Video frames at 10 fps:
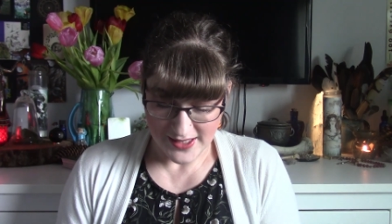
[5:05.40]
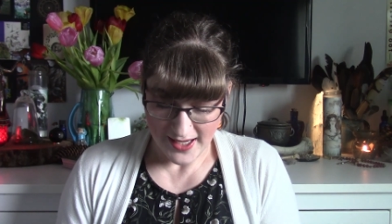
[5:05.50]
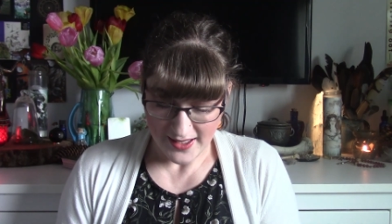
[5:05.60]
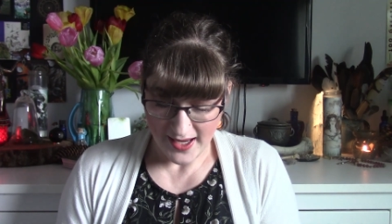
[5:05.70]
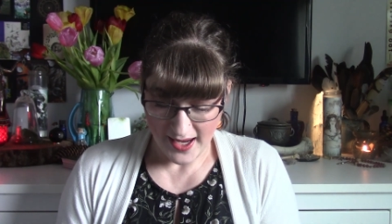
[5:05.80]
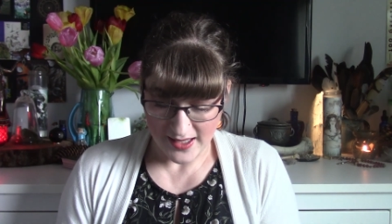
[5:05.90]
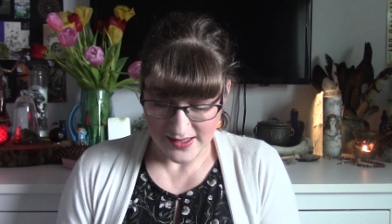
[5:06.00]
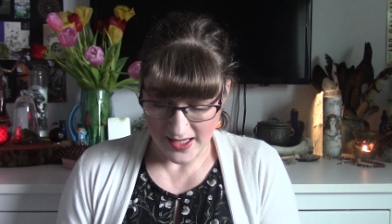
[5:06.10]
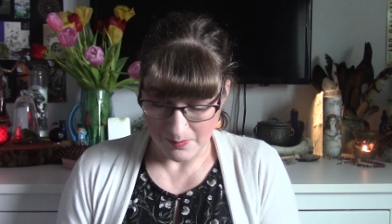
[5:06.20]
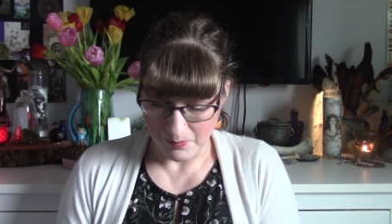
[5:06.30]
deck
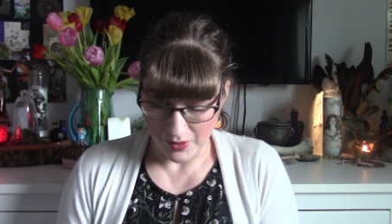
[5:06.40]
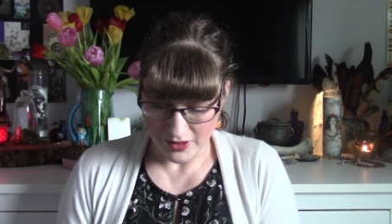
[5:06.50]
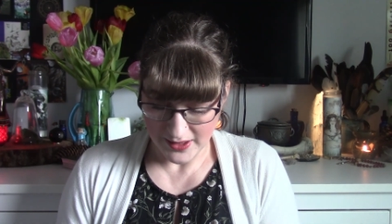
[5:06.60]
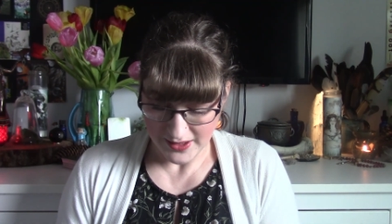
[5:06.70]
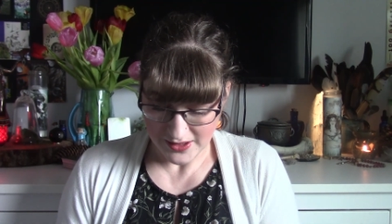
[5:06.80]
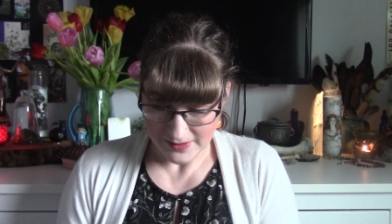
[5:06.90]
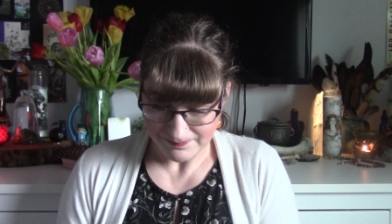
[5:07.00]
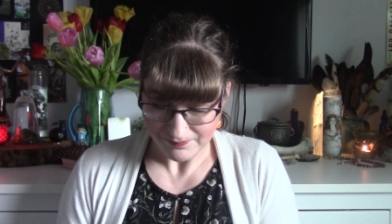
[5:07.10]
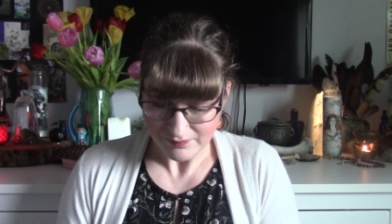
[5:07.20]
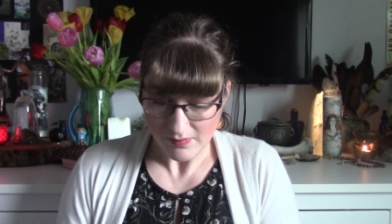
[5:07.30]
and a booklet.
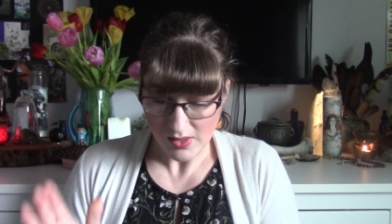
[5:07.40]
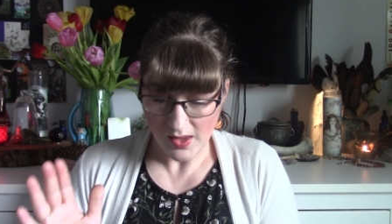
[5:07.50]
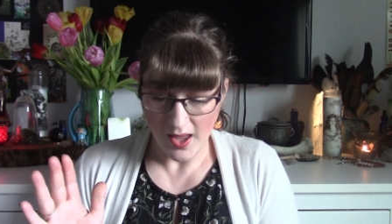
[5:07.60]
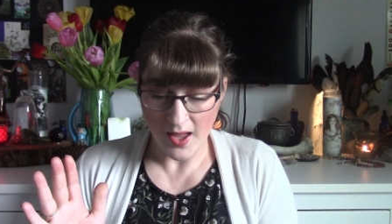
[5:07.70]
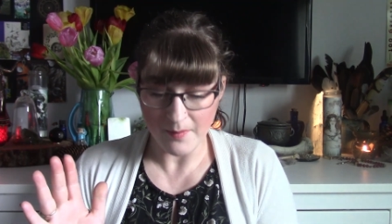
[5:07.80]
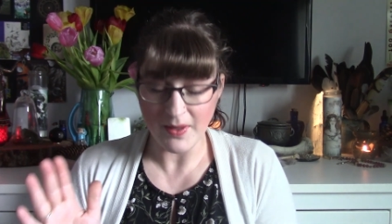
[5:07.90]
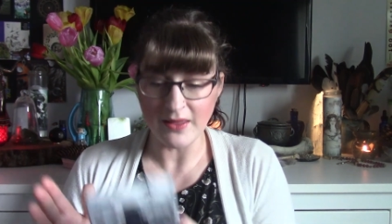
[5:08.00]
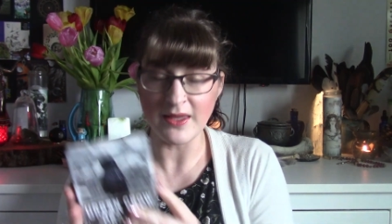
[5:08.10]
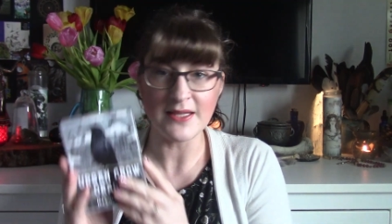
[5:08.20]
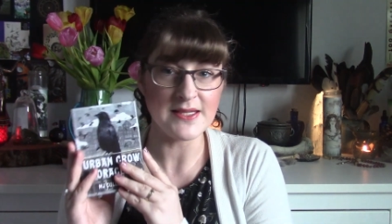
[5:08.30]

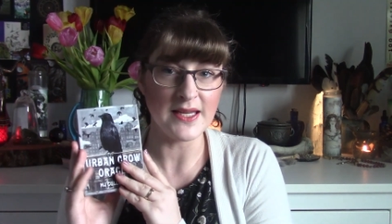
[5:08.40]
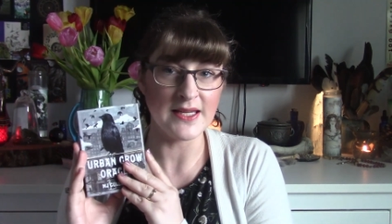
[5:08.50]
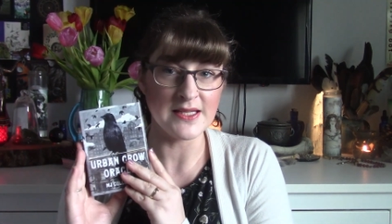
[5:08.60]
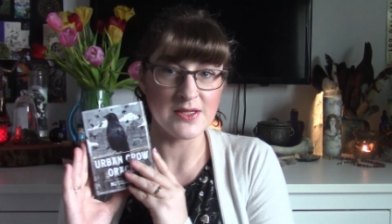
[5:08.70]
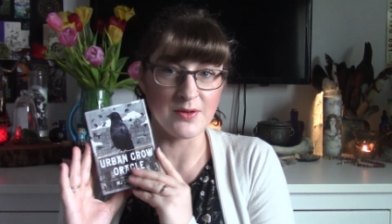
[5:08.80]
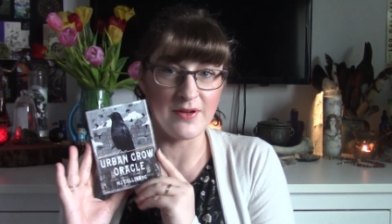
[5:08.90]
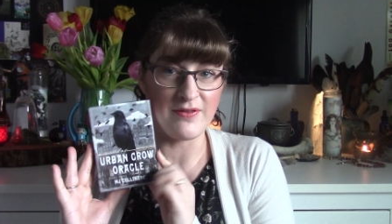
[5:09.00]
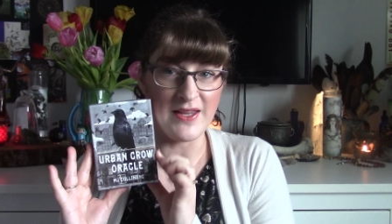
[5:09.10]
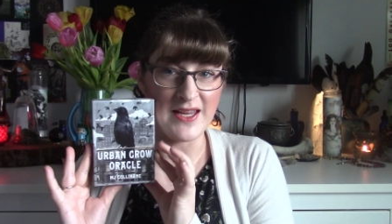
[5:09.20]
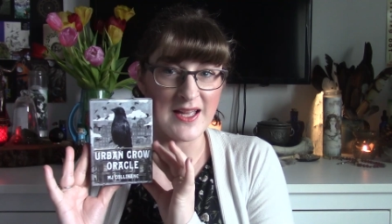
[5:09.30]
This is sort
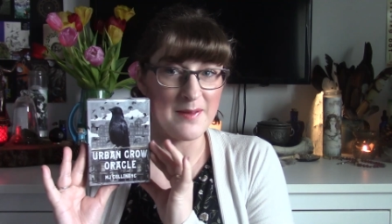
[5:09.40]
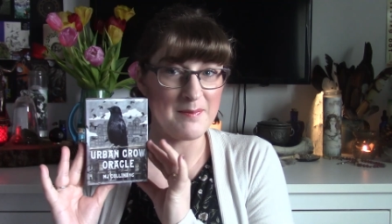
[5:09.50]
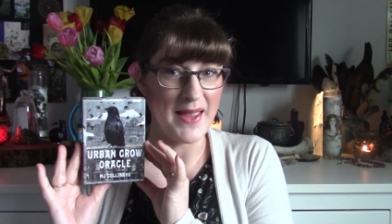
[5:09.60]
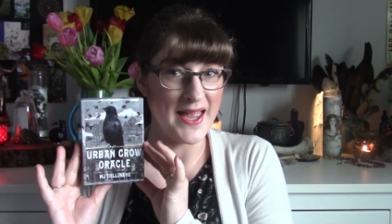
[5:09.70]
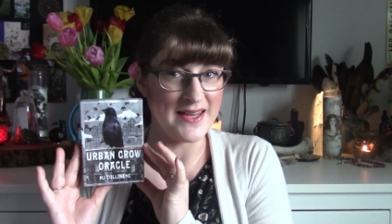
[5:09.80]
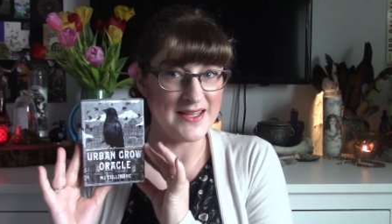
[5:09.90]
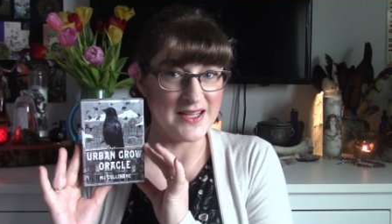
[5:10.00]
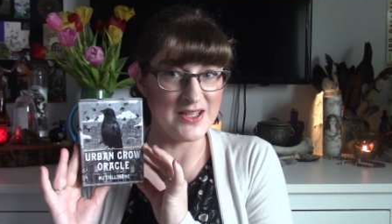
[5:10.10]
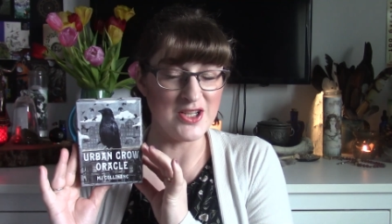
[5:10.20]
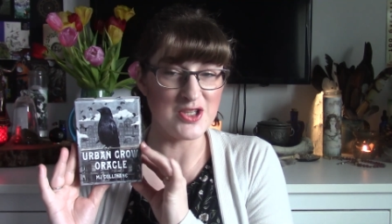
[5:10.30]
of the
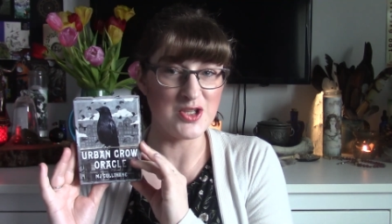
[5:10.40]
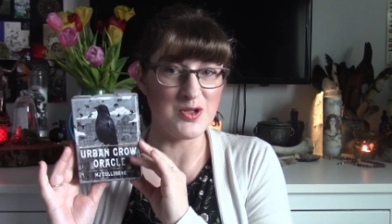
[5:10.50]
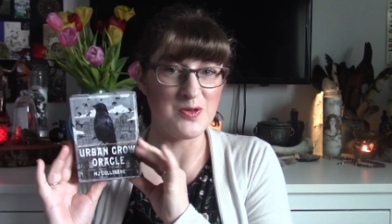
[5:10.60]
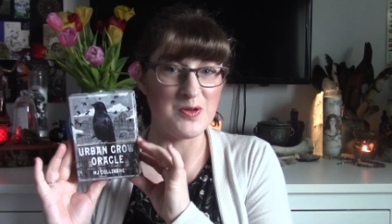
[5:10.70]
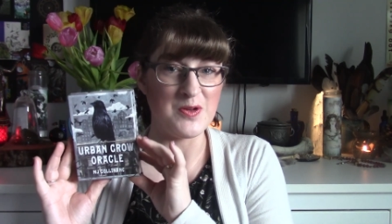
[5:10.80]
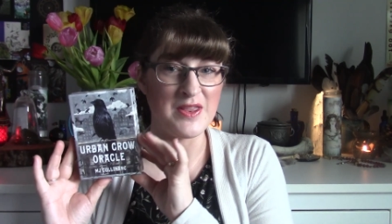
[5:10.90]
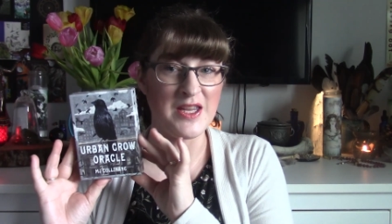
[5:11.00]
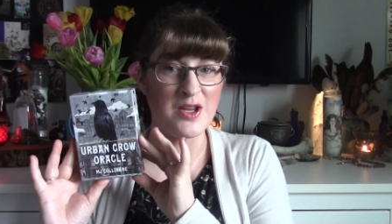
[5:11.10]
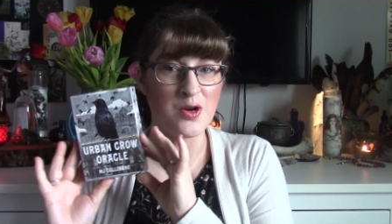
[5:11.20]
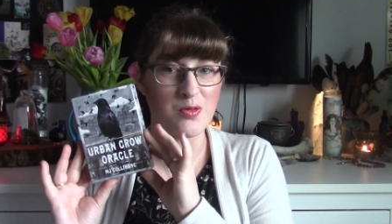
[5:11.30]
companion to
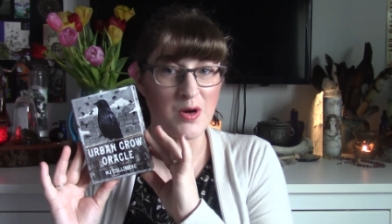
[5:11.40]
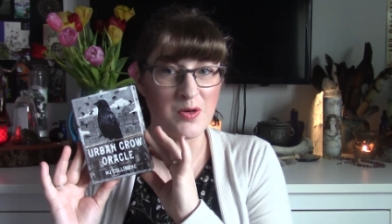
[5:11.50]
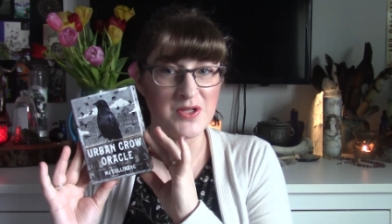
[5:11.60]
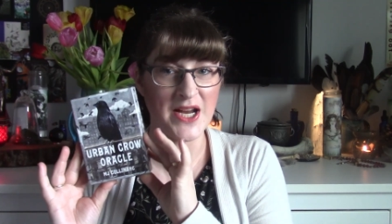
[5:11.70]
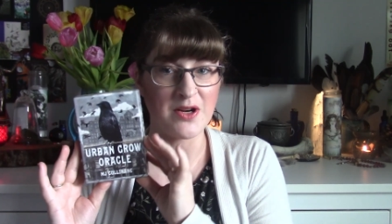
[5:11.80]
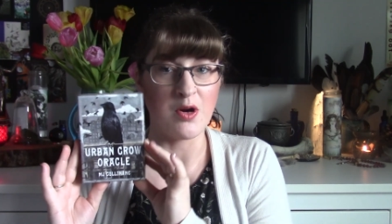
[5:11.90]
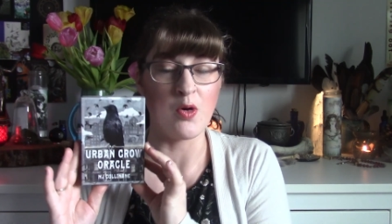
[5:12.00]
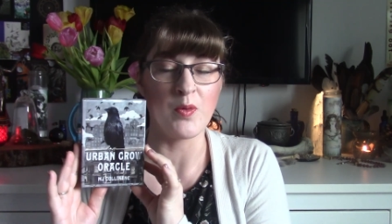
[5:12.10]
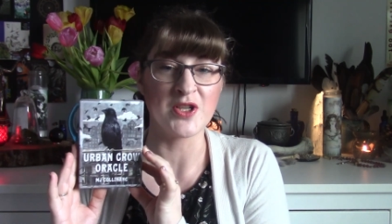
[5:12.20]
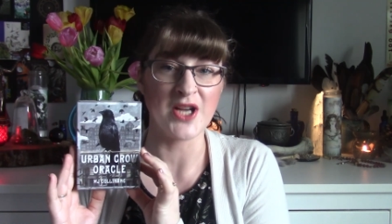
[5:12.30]
the Crow Tarot,
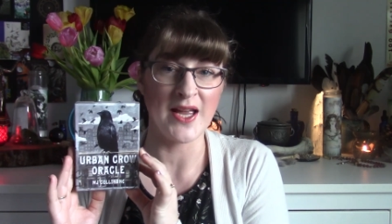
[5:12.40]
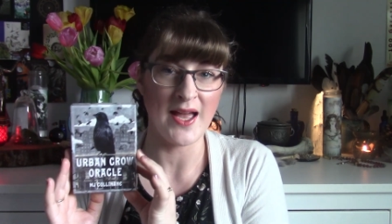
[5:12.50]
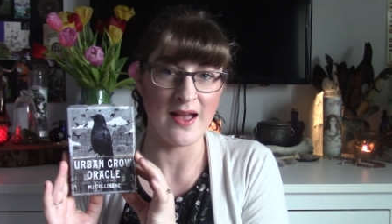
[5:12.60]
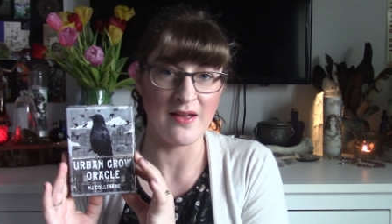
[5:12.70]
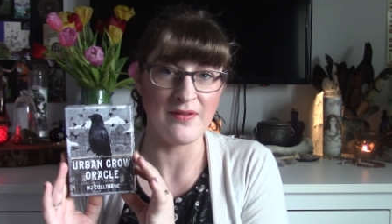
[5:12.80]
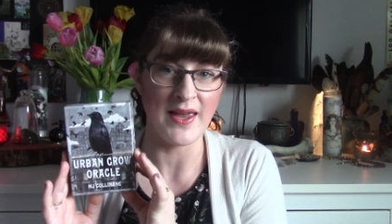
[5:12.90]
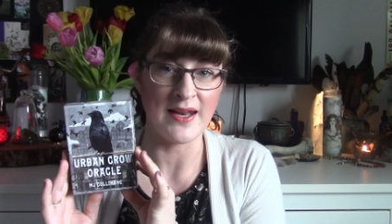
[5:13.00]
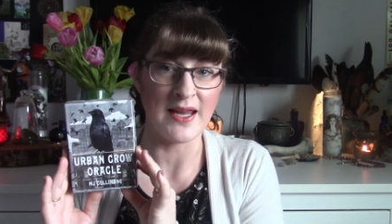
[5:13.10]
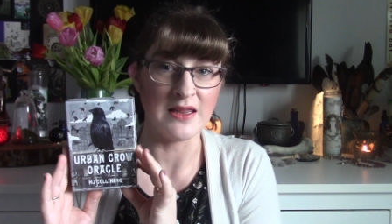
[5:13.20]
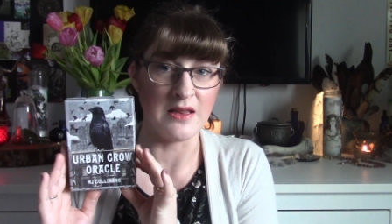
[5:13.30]
which I have
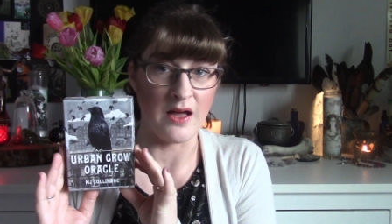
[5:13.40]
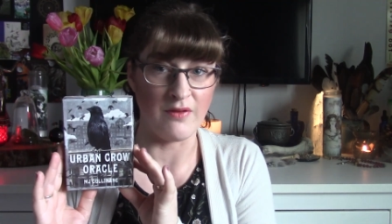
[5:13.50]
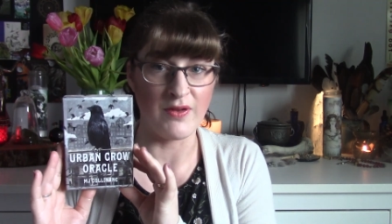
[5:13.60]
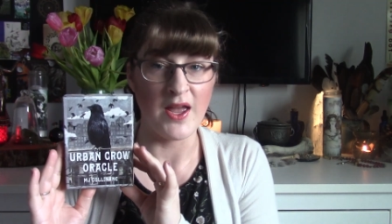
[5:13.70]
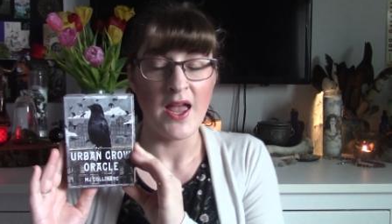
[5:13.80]
and I love.